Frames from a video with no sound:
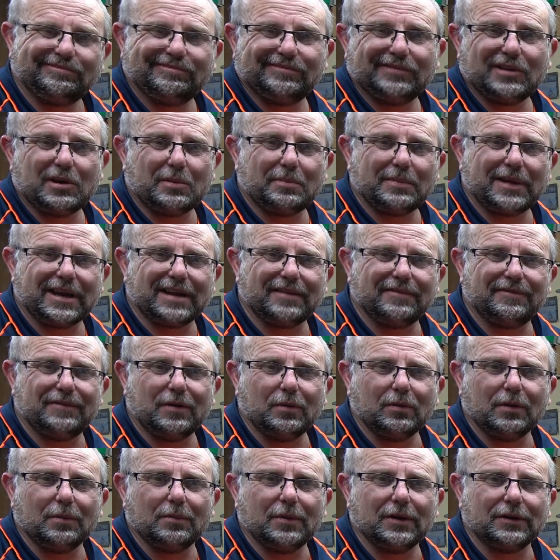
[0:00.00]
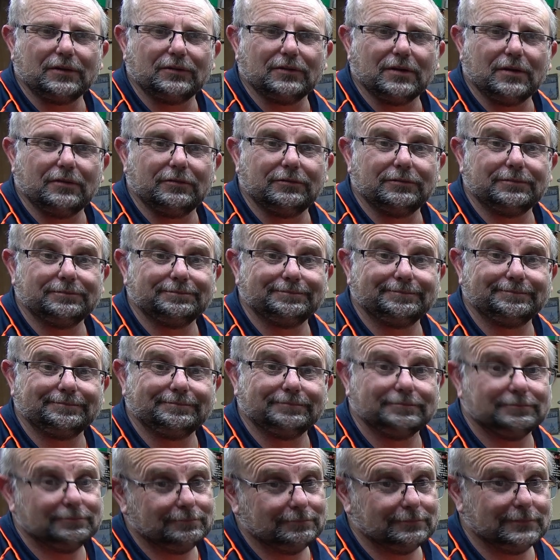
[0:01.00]
not make a fool of myself.
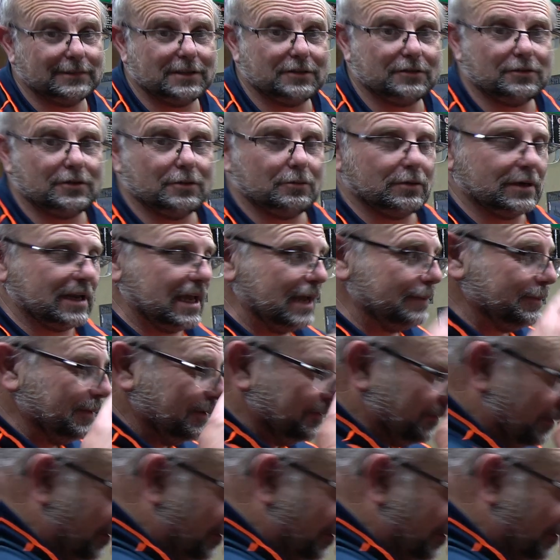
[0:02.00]
Let's see what happens.